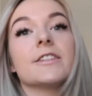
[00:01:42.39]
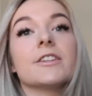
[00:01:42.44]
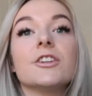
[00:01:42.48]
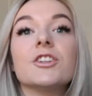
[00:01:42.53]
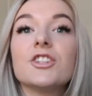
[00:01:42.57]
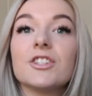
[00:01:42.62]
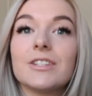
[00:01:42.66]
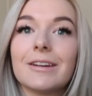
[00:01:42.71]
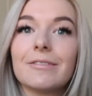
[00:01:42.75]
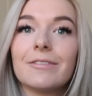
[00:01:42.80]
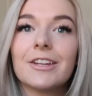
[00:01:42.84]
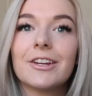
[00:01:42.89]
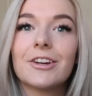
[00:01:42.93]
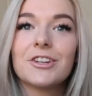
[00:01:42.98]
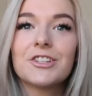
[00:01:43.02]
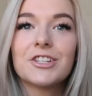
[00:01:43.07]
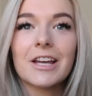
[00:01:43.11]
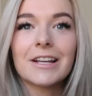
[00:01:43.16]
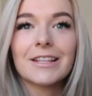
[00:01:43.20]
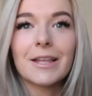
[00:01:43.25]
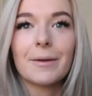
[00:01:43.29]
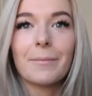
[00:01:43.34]
so you should definitely go
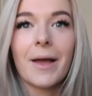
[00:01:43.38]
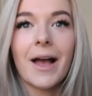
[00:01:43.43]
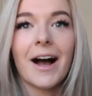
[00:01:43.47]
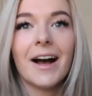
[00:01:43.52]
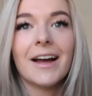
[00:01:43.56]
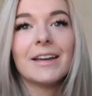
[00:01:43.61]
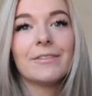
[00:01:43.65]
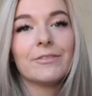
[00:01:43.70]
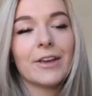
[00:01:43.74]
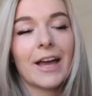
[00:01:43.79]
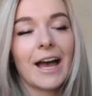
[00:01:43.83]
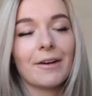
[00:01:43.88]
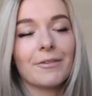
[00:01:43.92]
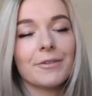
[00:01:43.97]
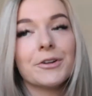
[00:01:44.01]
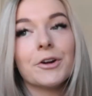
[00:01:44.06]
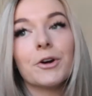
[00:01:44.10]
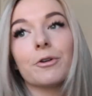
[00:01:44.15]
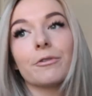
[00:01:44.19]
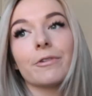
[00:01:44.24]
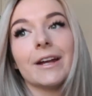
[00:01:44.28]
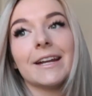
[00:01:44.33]
check them out if you
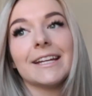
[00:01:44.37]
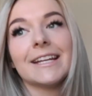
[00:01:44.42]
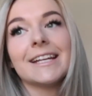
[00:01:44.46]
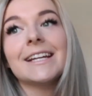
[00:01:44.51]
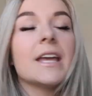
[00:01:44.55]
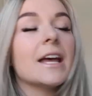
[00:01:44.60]
haven't already.